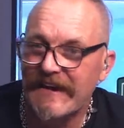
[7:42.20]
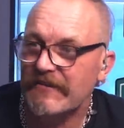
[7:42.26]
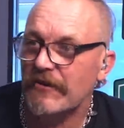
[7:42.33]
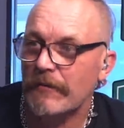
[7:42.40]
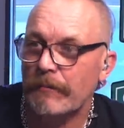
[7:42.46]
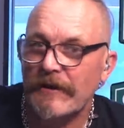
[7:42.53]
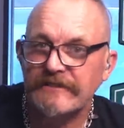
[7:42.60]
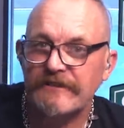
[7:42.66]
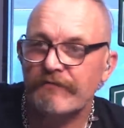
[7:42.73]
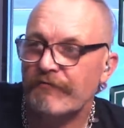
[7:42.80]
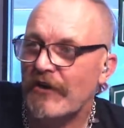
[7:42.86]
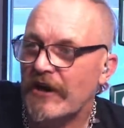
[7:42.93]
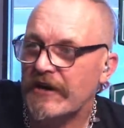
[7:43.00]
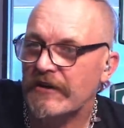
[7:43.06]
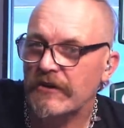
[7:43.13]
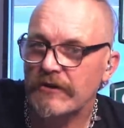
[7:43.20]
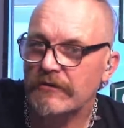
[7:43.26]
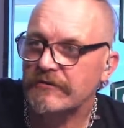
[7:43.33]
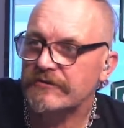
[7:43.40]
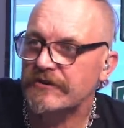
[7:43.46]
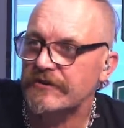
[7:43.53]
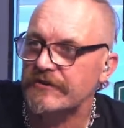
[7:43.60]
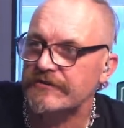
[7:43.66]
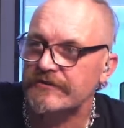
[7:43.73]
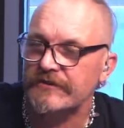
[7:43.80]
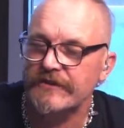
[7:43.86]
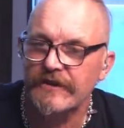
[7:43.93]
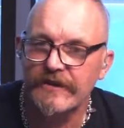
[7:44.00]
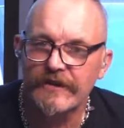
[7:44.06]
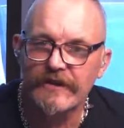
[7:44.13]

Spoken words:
Did. They're a bunch of fucking losers.